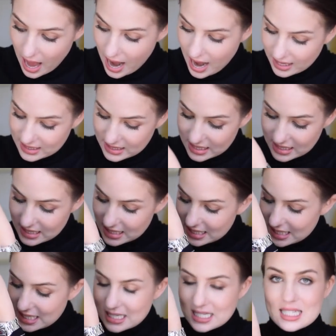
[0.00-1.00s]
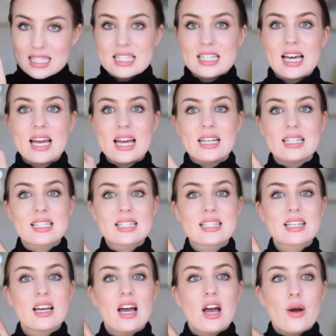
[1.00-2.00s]
And it is
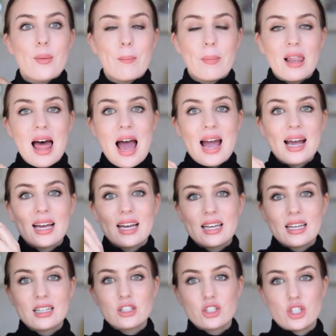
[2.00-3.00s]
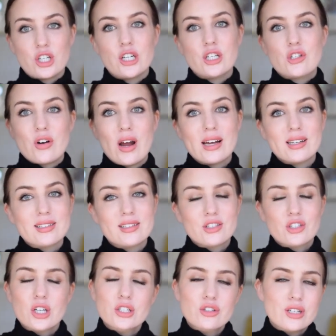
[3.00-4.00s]
this black shirt
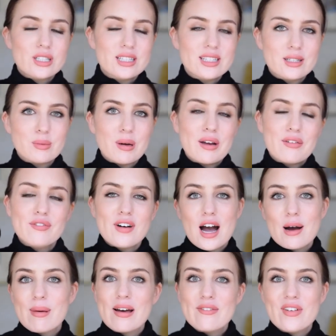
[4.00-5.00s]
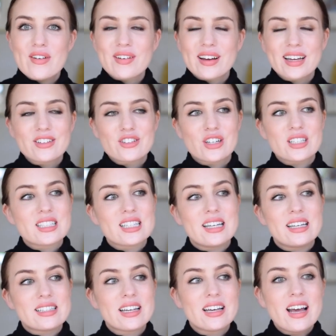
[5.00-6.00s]
dress. Shirt dresses are by far my favourite kind of
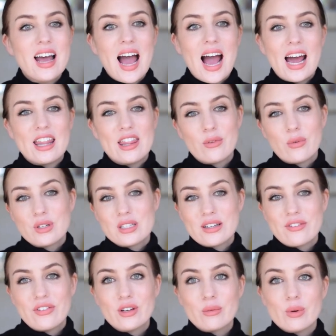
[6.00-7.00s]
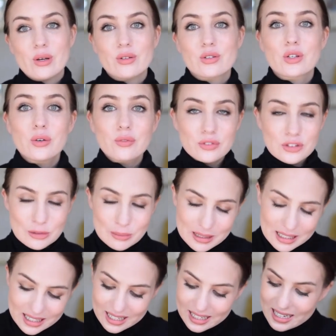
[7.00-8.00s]
dresses, and the ones I feel most
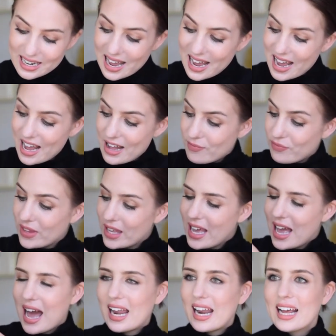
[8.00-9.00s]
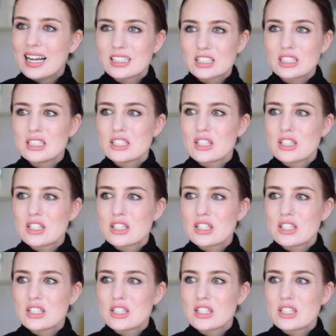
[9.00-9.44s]
comfortable in, and I actually